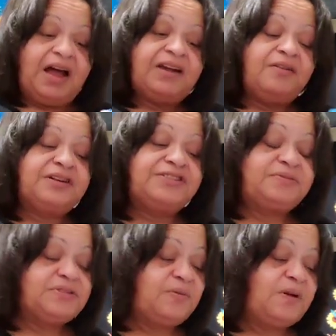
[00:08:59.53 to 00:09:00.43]
I know that
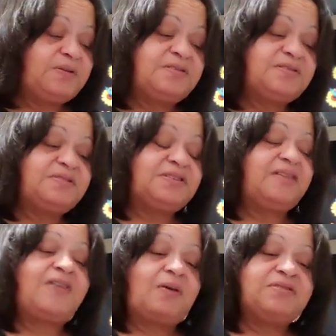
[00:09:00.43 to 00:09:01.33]
you was going through some
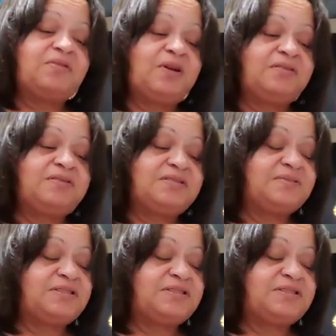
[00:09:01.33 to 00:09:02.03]
stuff. I was going through some